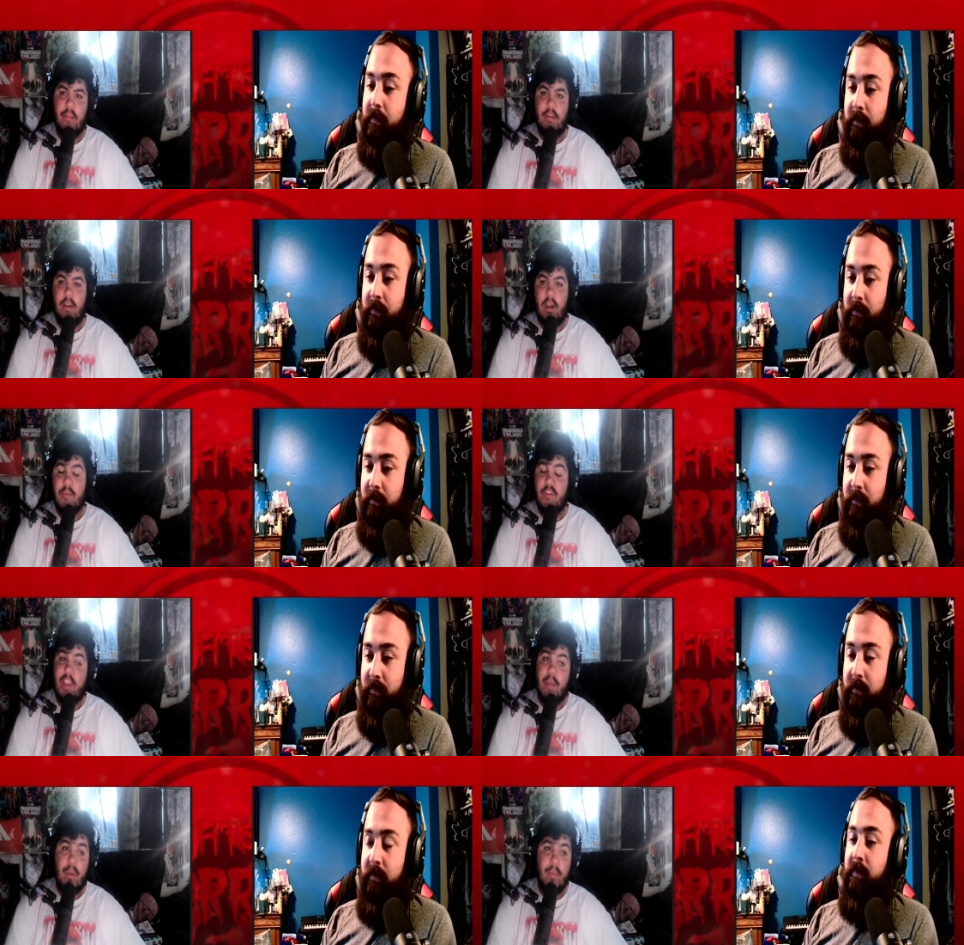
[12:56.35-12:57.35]
Speaker 1: Mm-hmm. I'm just
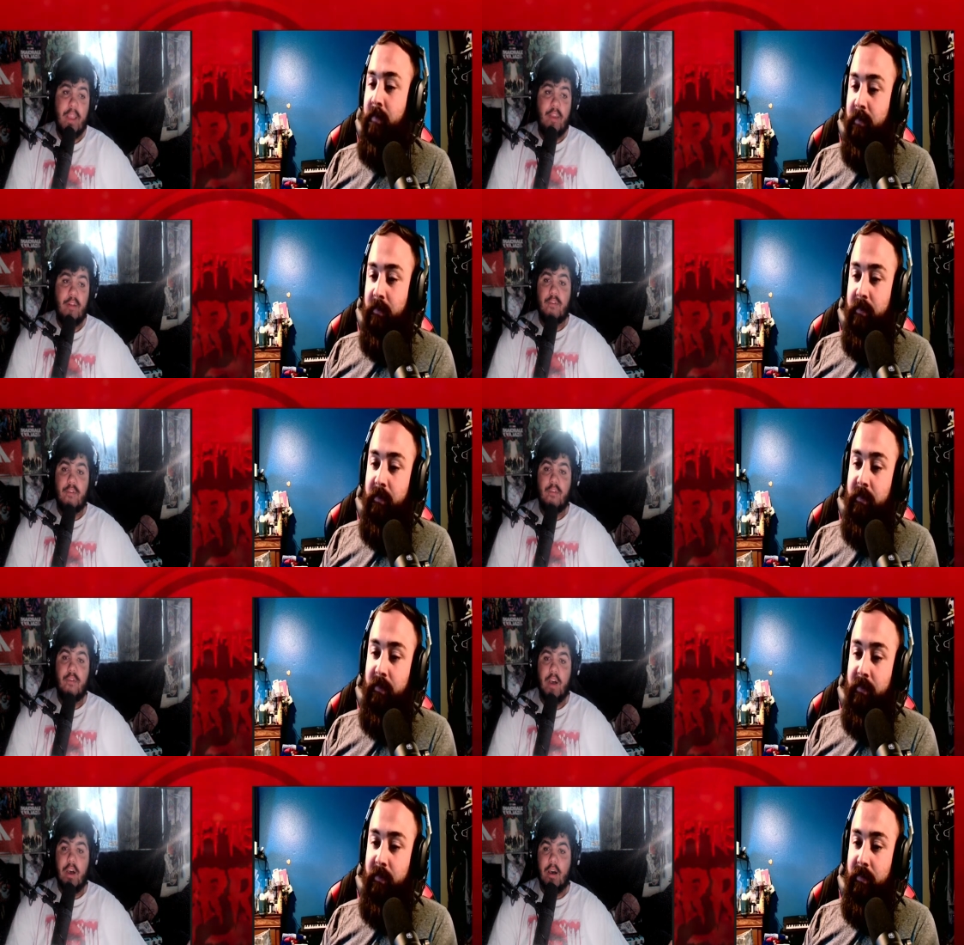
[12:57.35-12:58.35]
saying, bring back
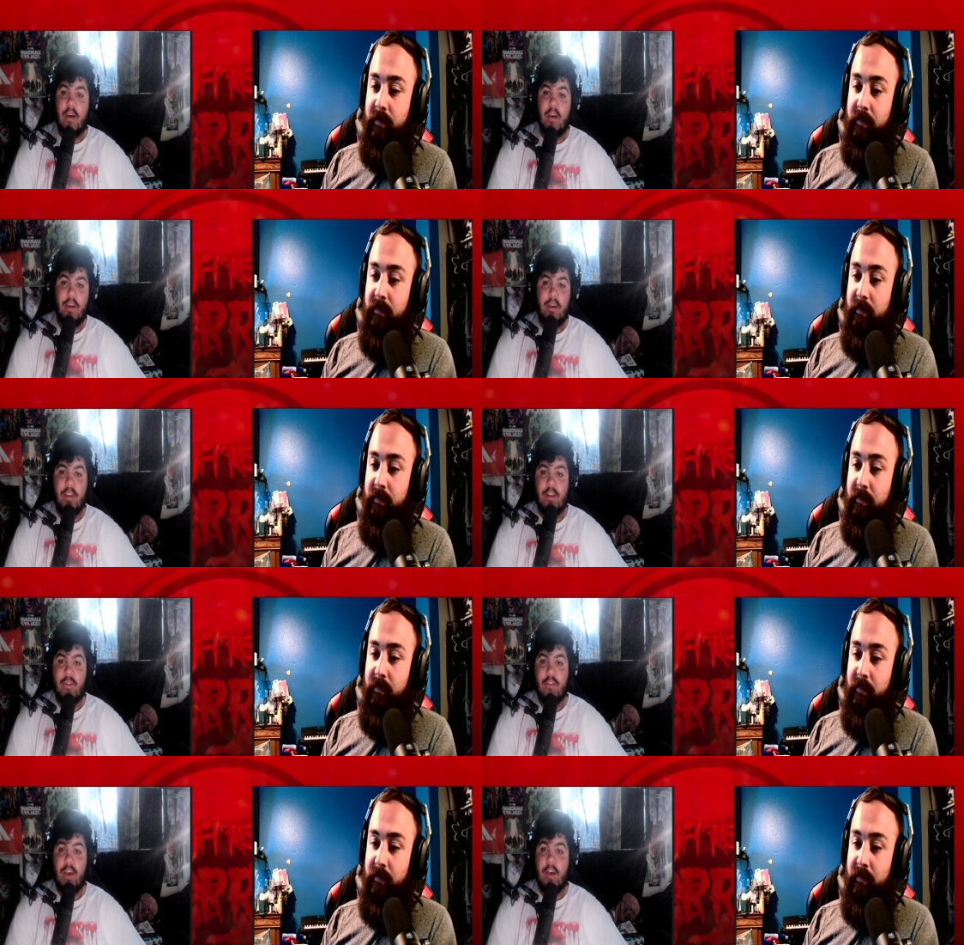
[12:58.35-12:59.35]
Universal, uh,
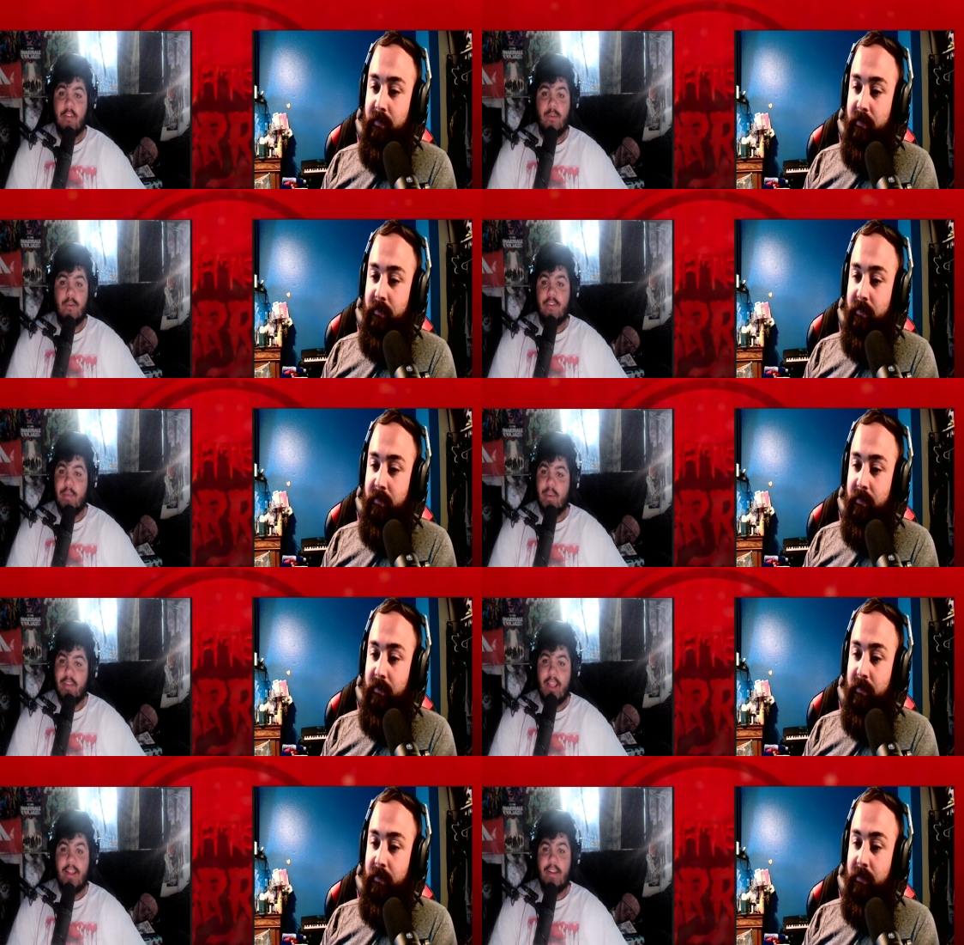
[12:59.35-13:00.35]
Universal House of Horrors. I missed
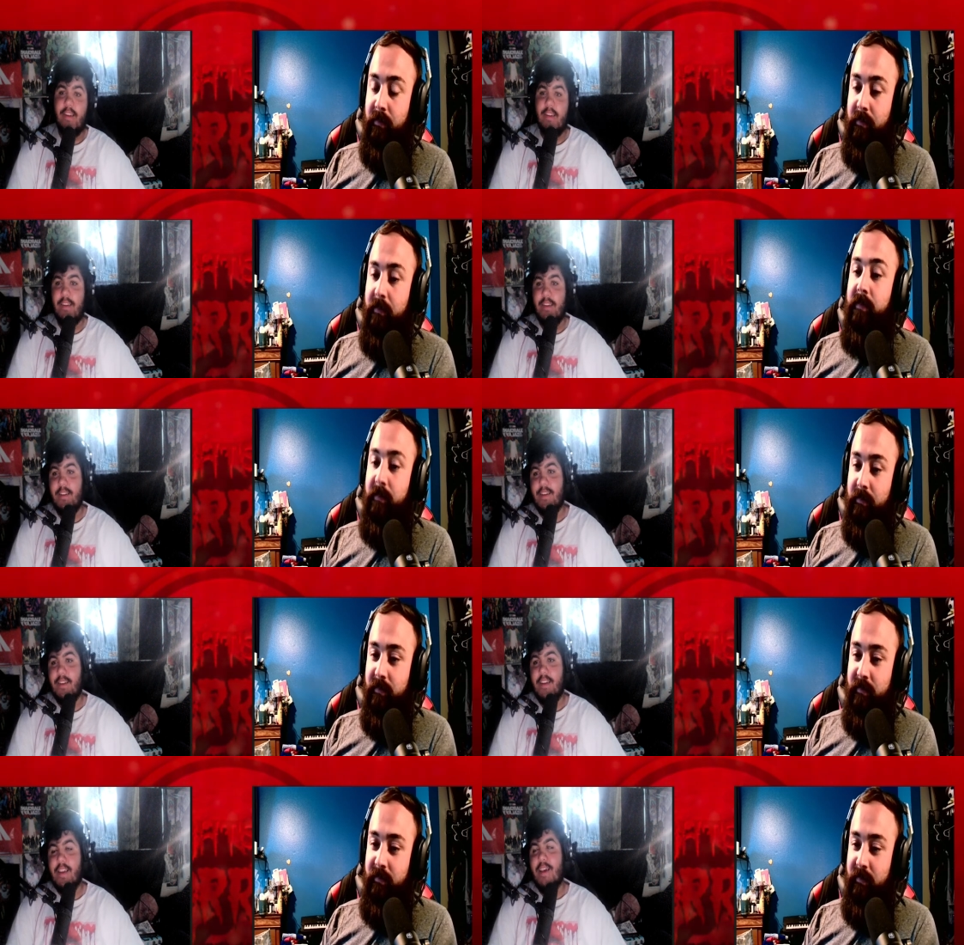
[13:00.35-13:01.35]
that.
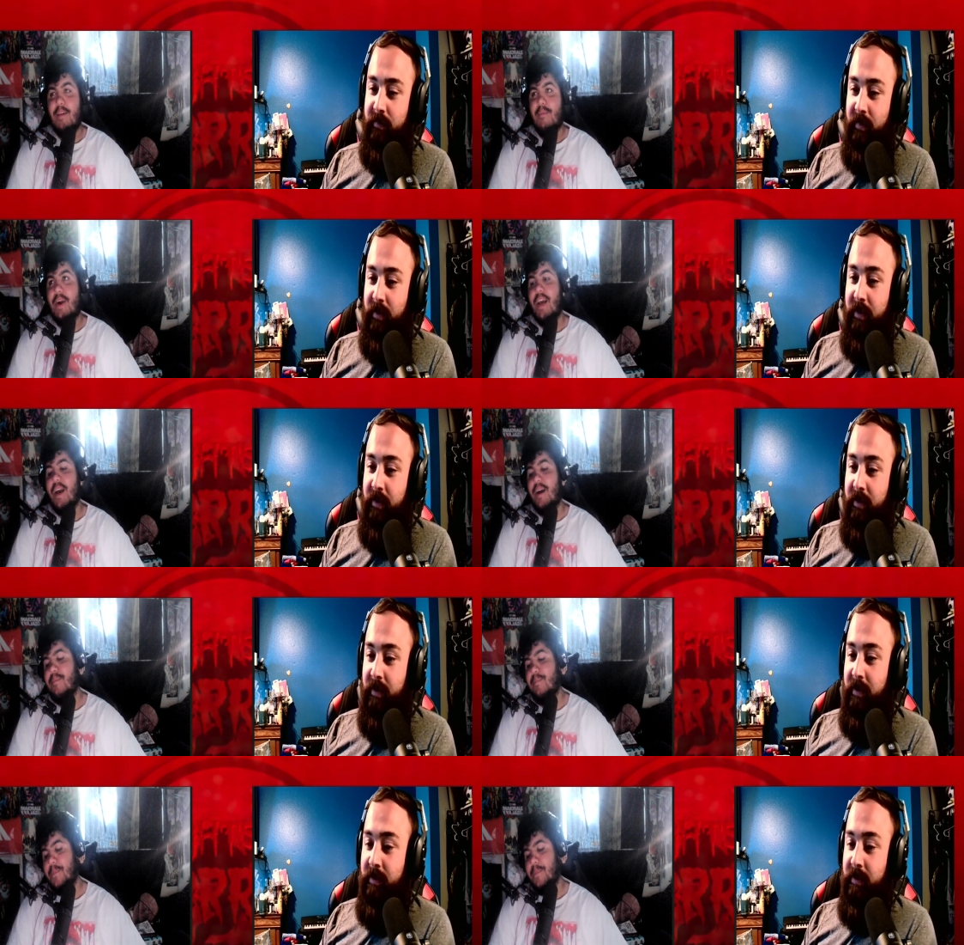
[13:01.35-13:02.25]
Mm-hmm. But um,